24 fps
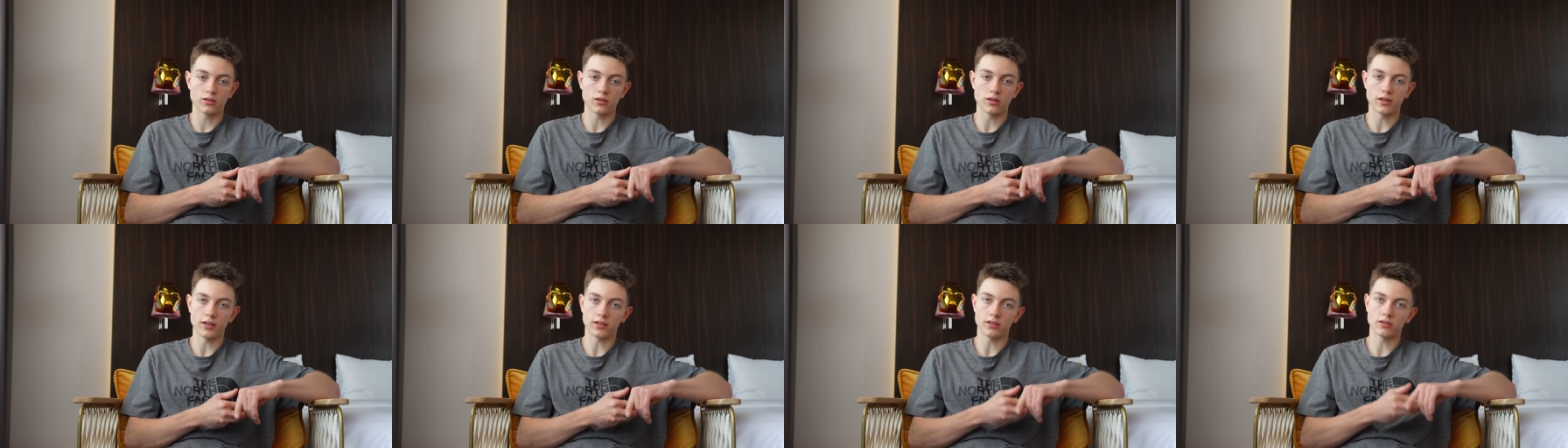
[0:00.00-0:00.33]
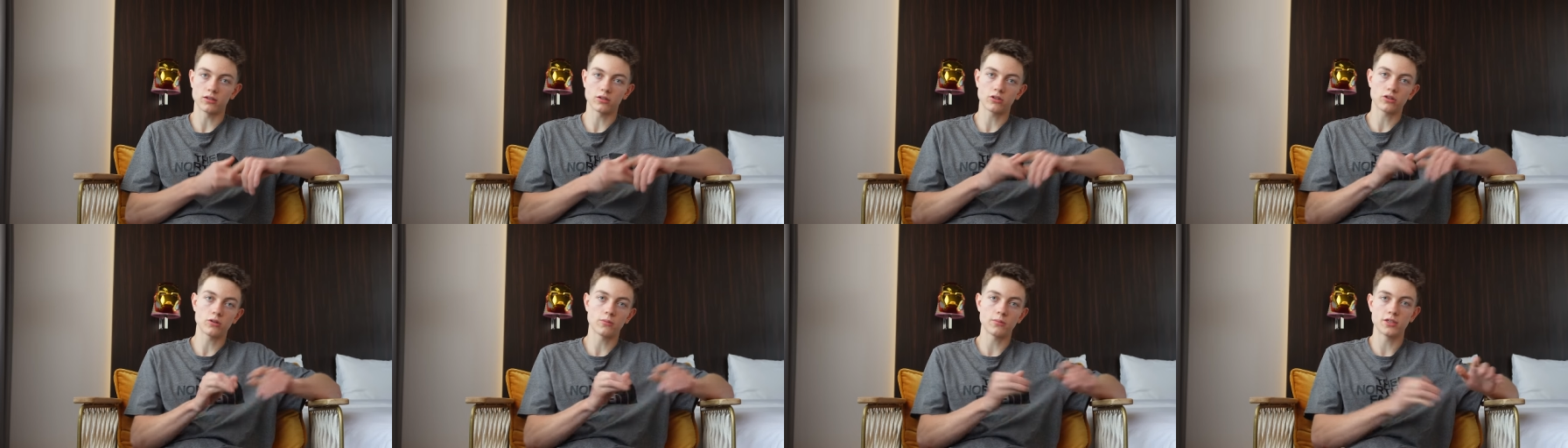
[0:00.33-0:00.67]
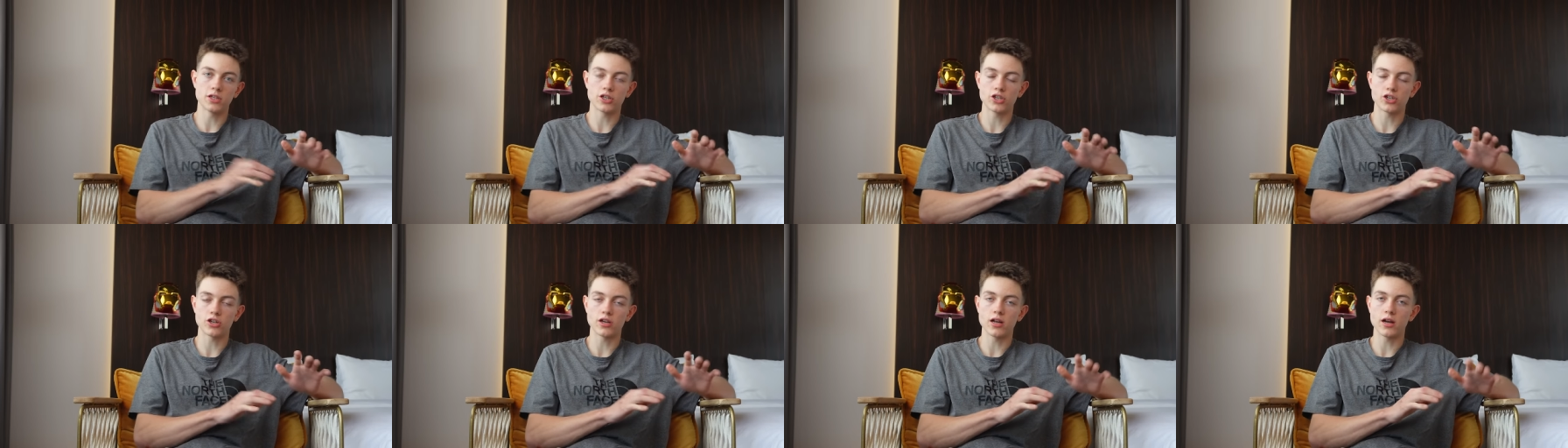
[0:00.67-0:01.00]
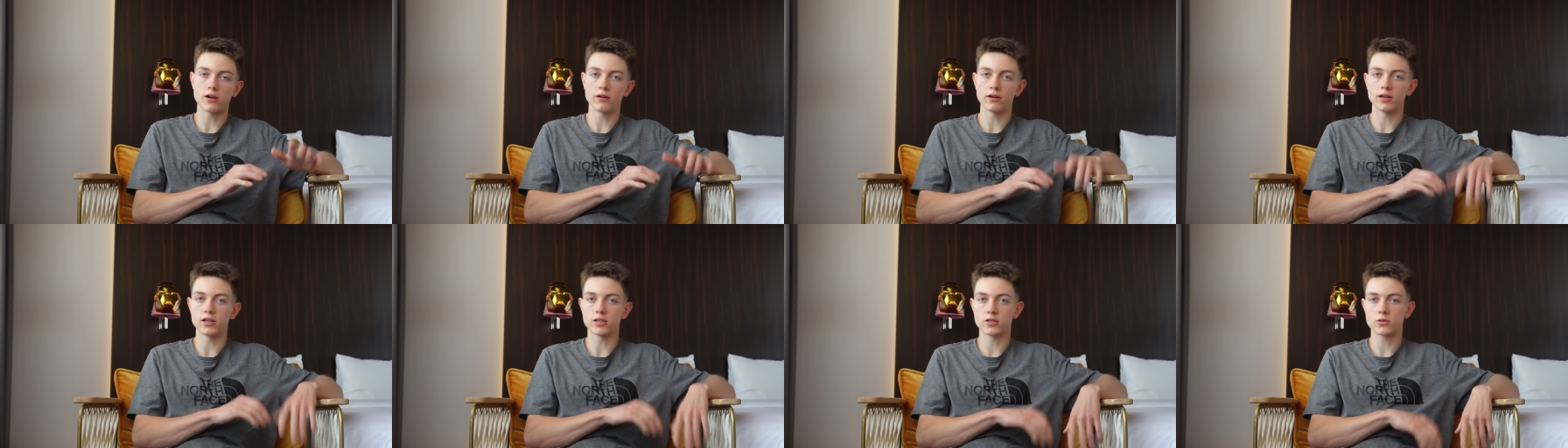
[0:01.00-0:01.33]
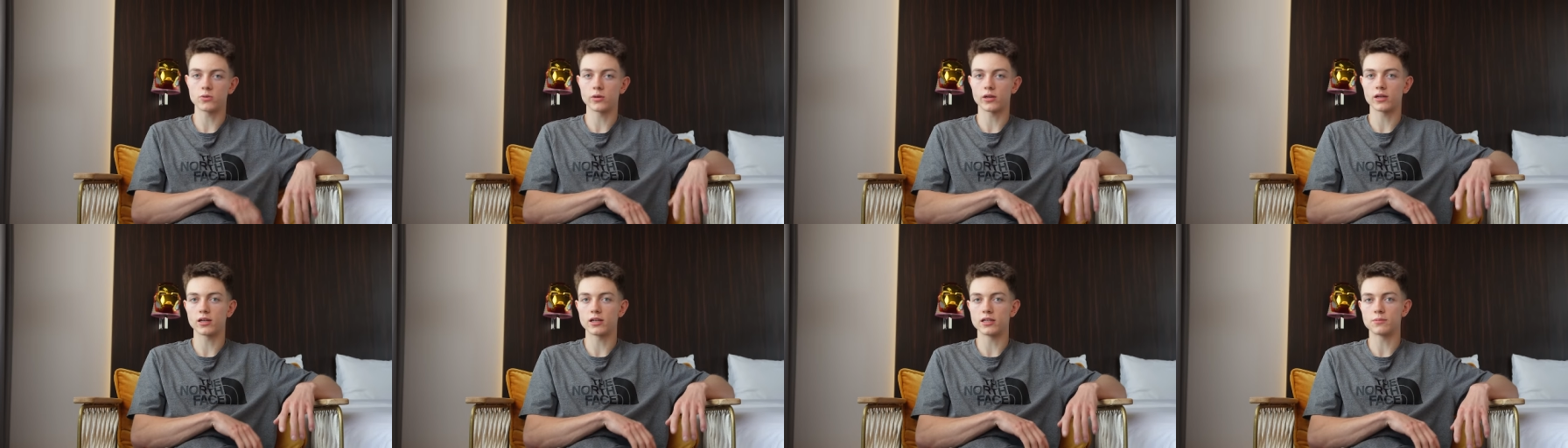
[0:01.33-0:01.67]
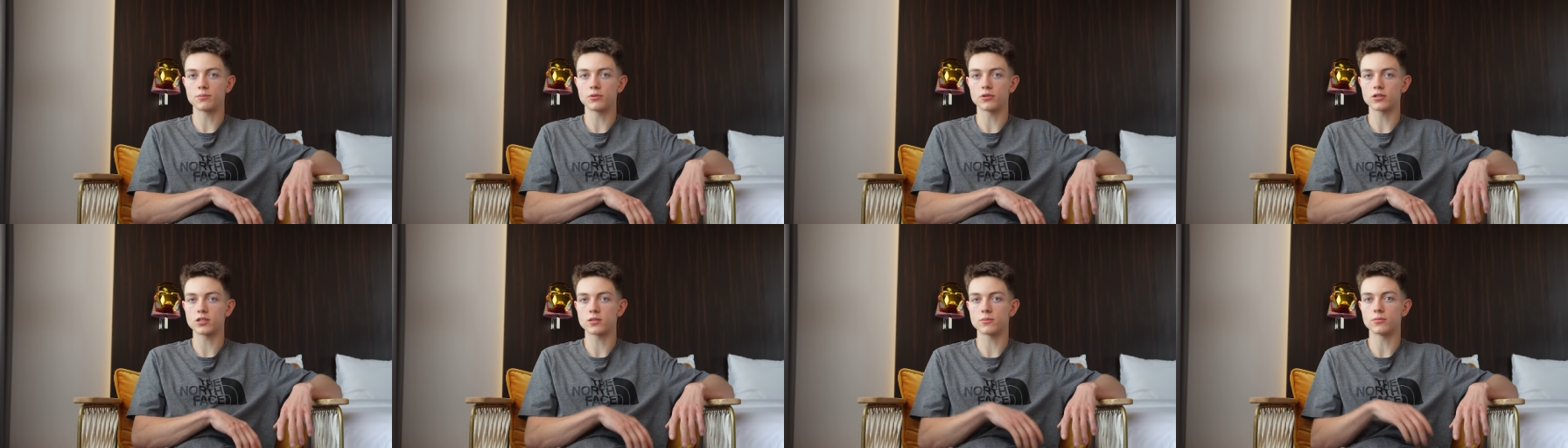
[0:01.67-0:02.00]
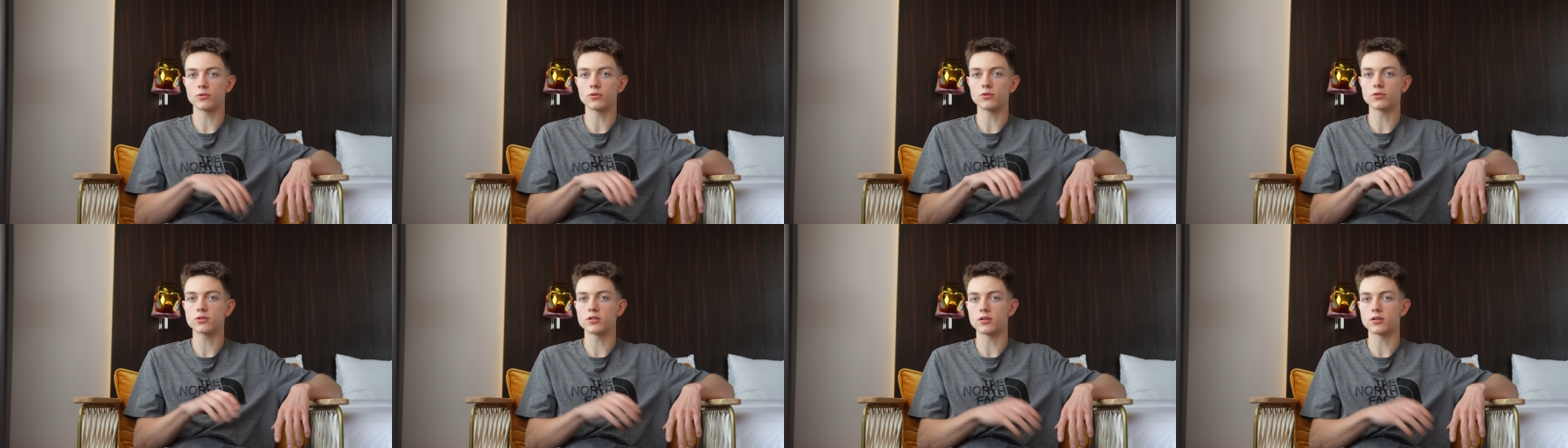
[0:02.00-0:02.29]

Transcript: like the competition area as quickly as possible,